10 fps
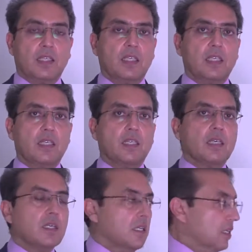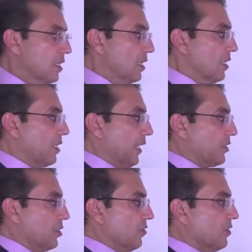The
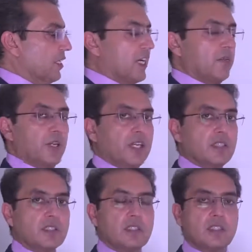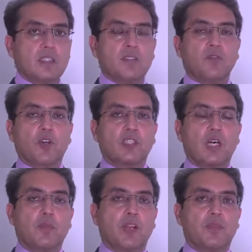correction of the anatomy is, for
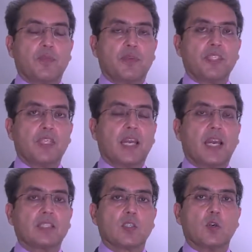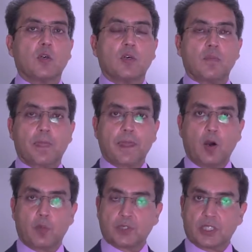example, if the patient has
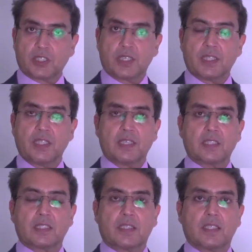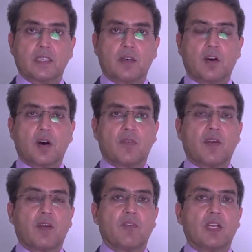obstruction in the intestine or a
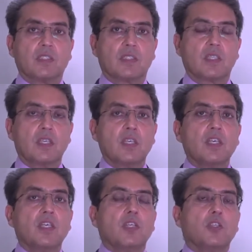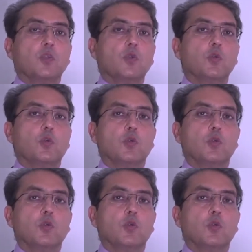valvulus, you